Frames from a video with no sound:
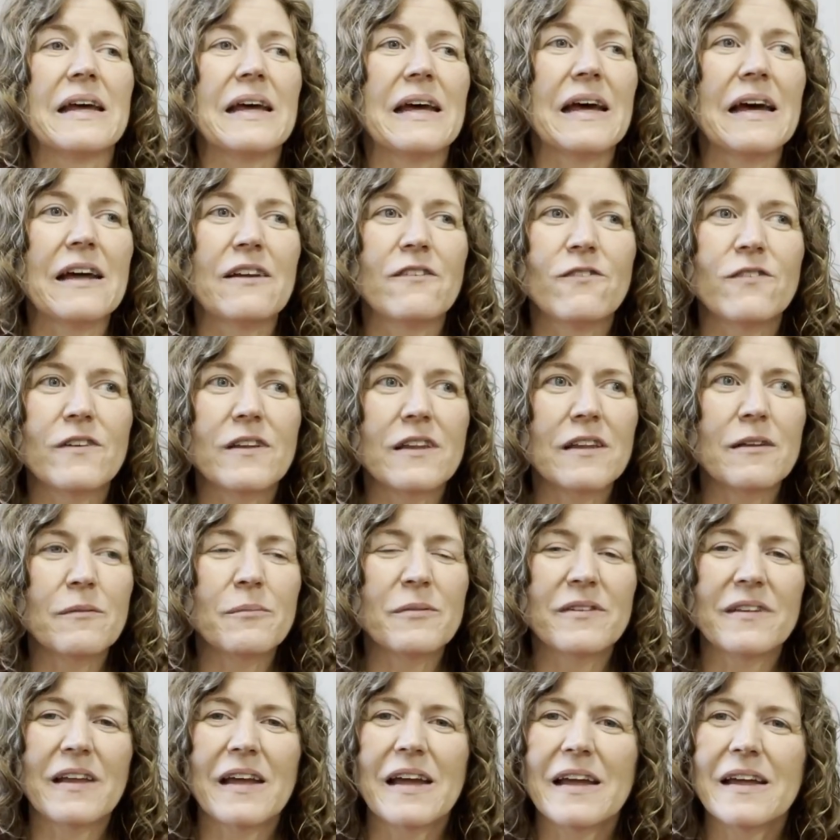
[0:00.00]
And Philip
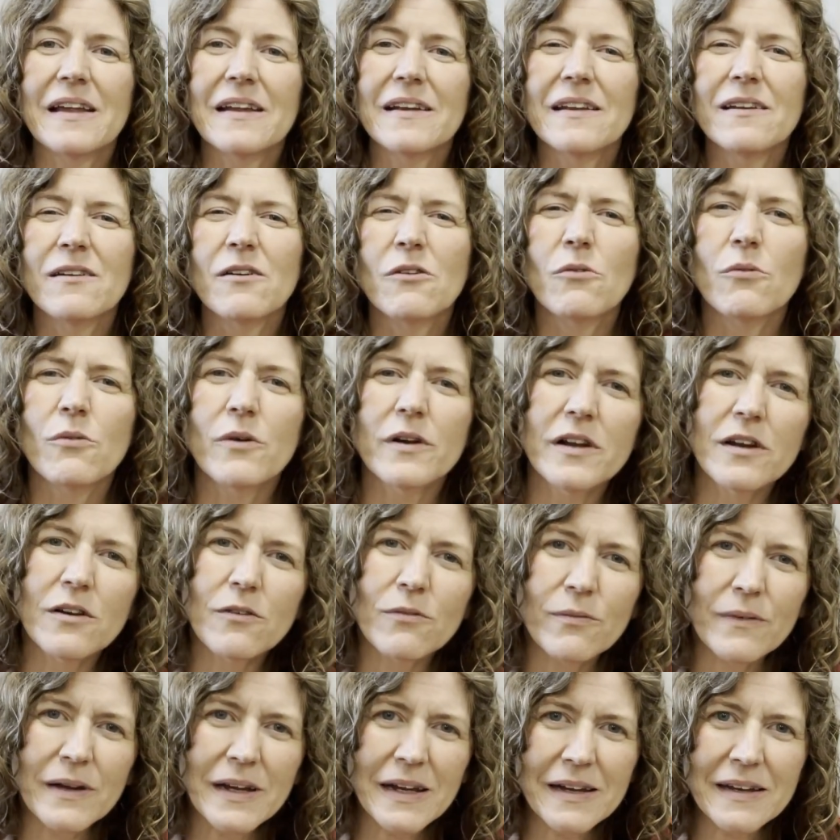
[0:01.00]
said, "What are you
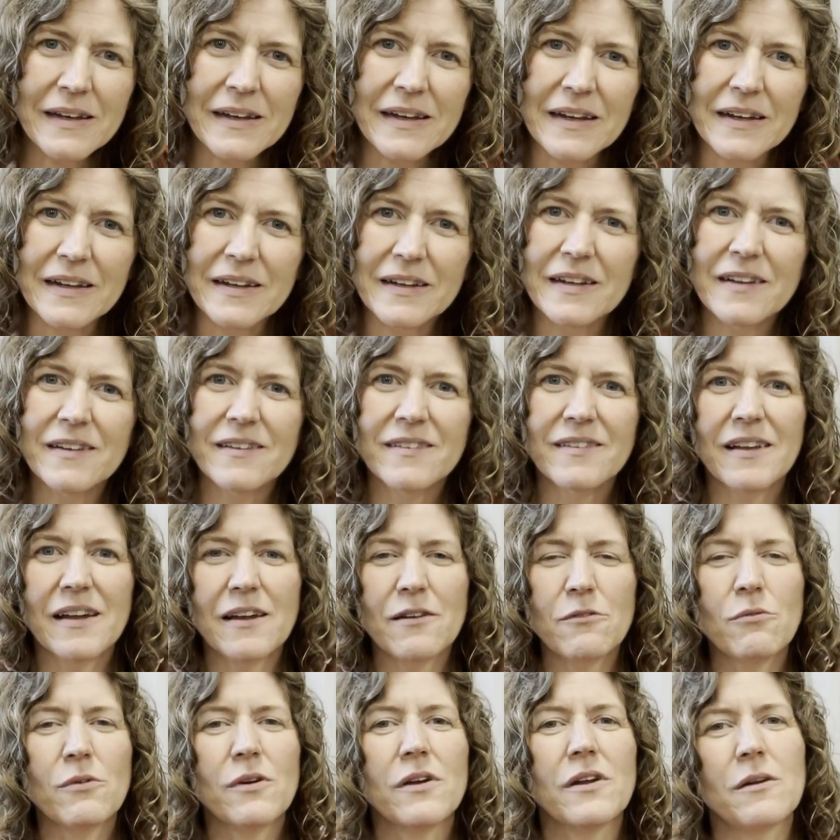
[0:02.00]
reading?" And he
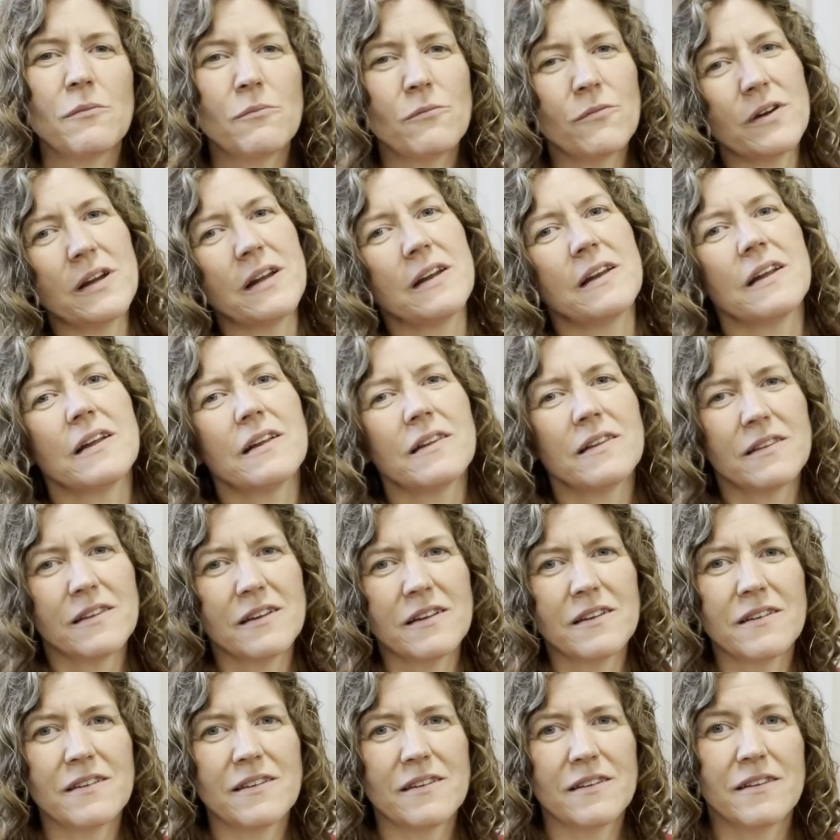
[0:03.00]
said, "Well, I'm reading
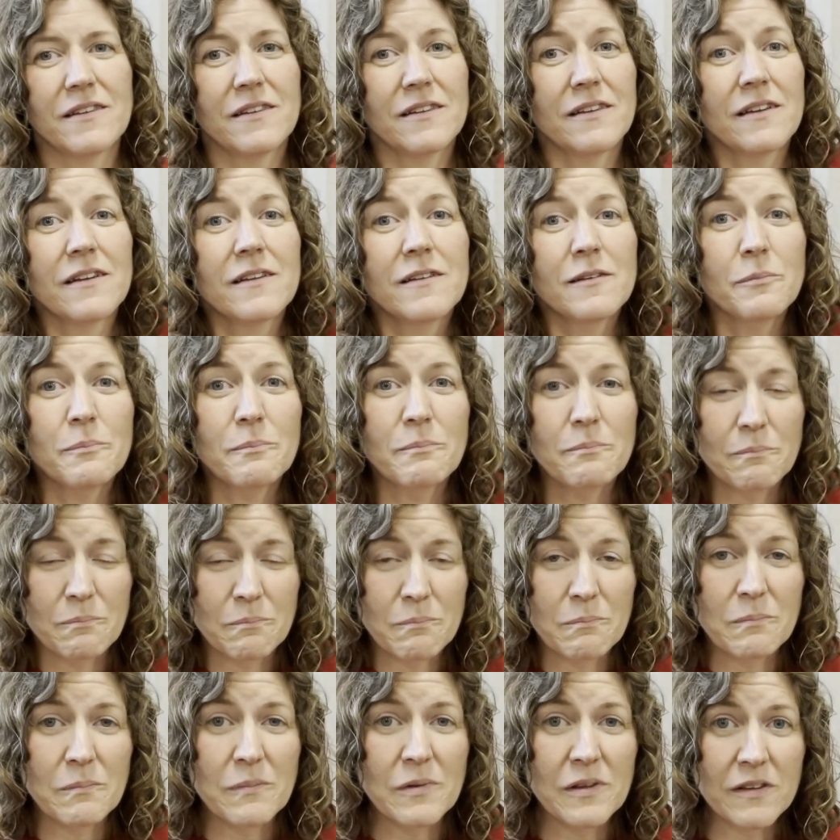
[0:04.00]
this
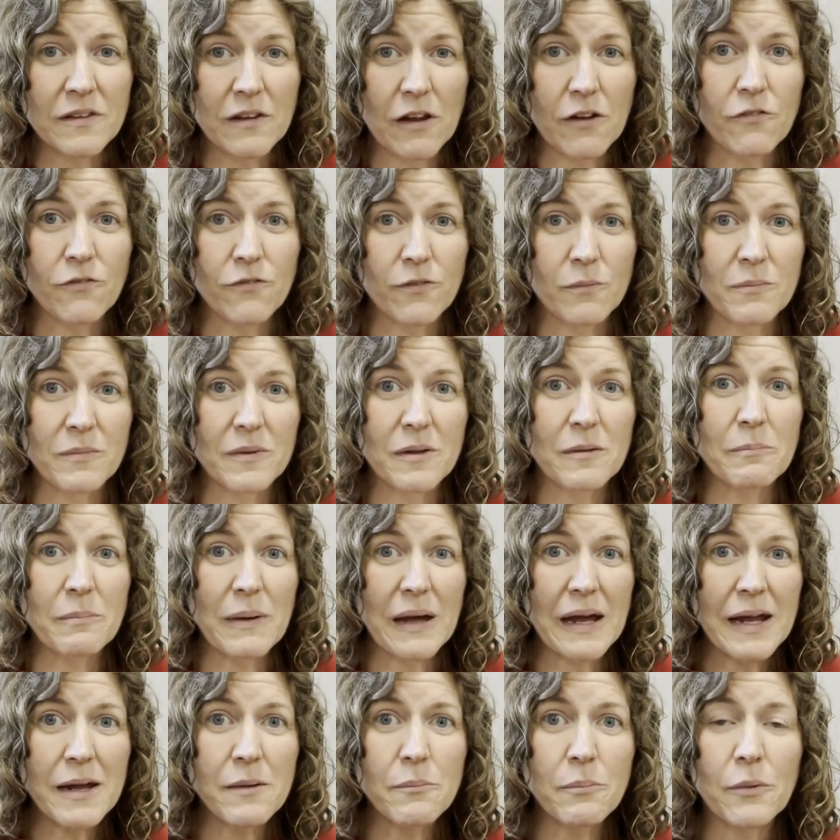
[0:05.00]
stuff from the
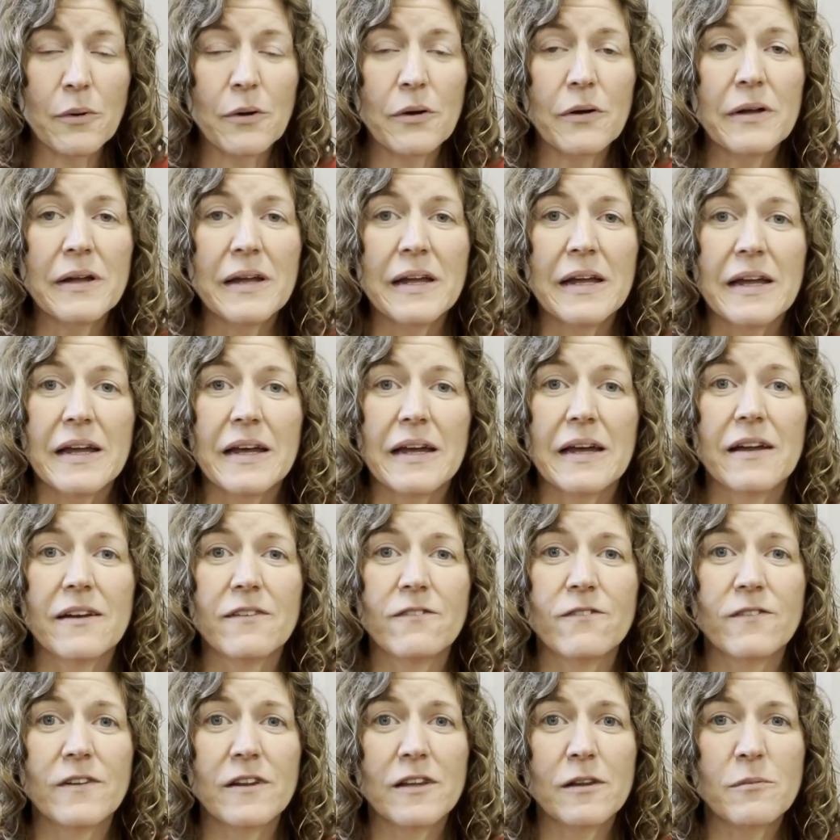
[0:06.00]
Bible."
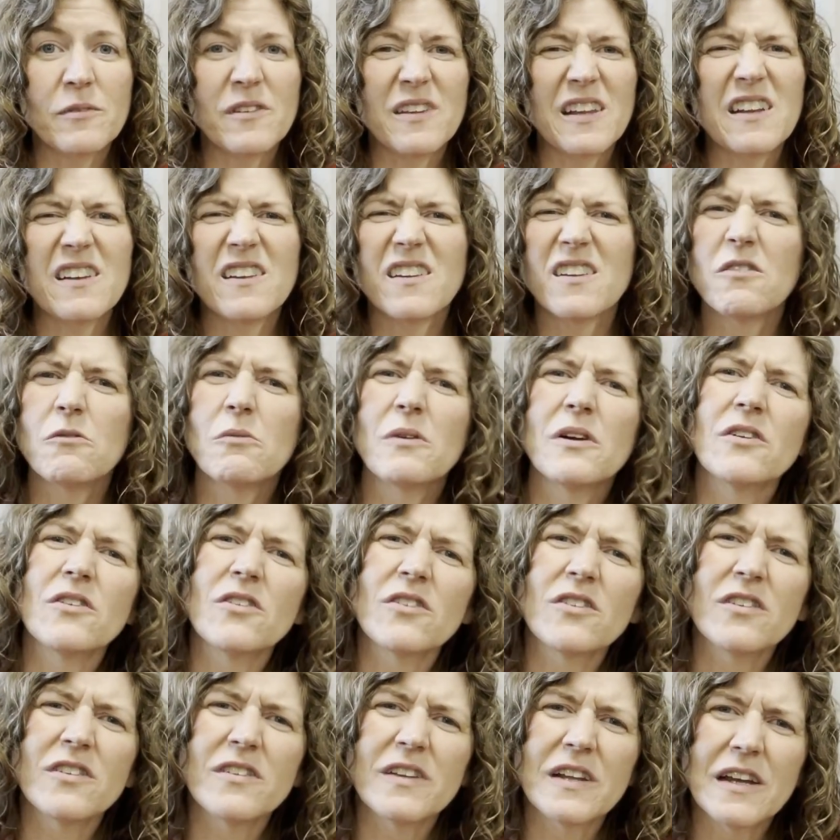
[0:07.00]
And Philip said, "Do you
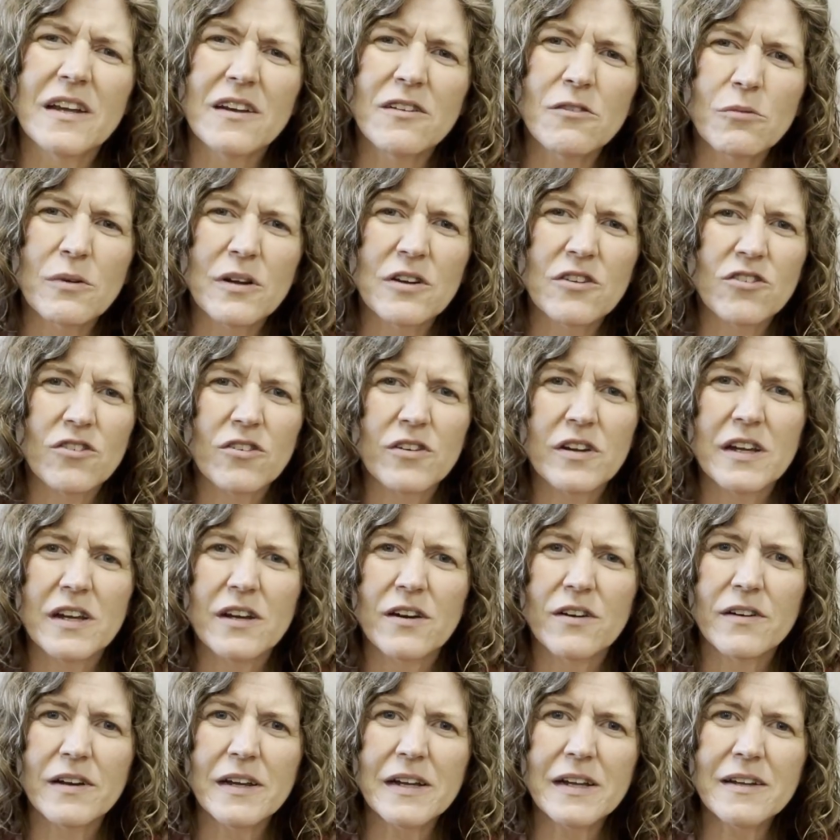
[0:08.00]
understand what you're
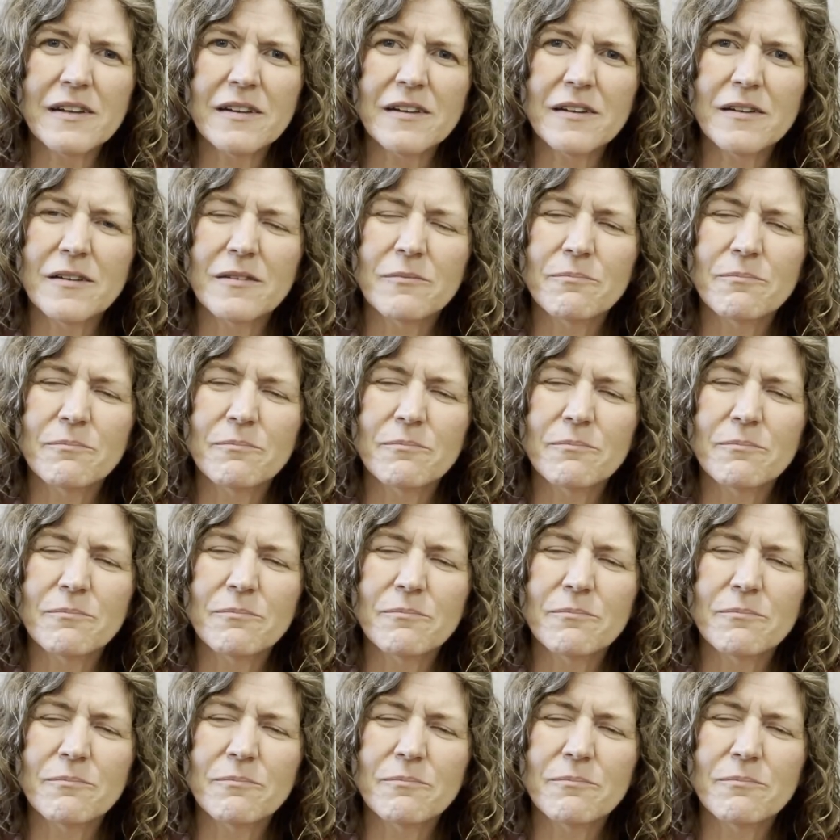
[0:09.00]
hearing?"